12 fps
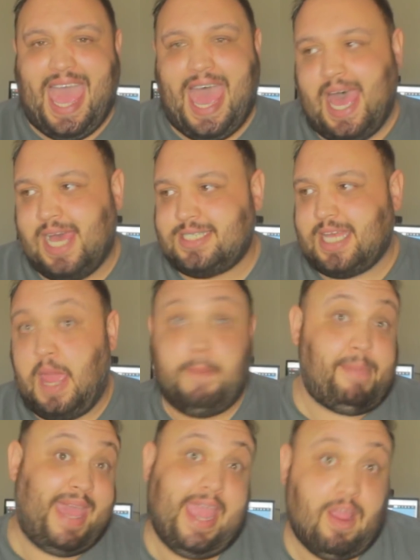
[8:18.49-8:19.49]
as a
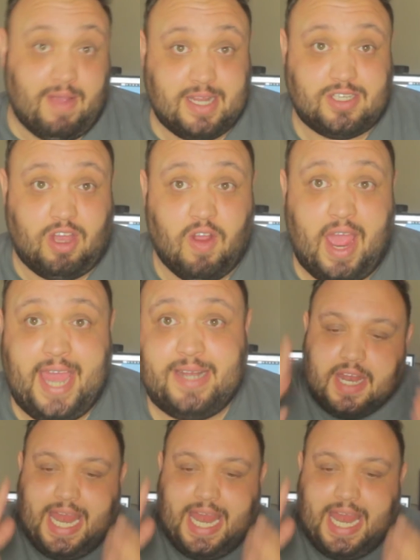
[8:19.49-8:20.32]
parent, all right?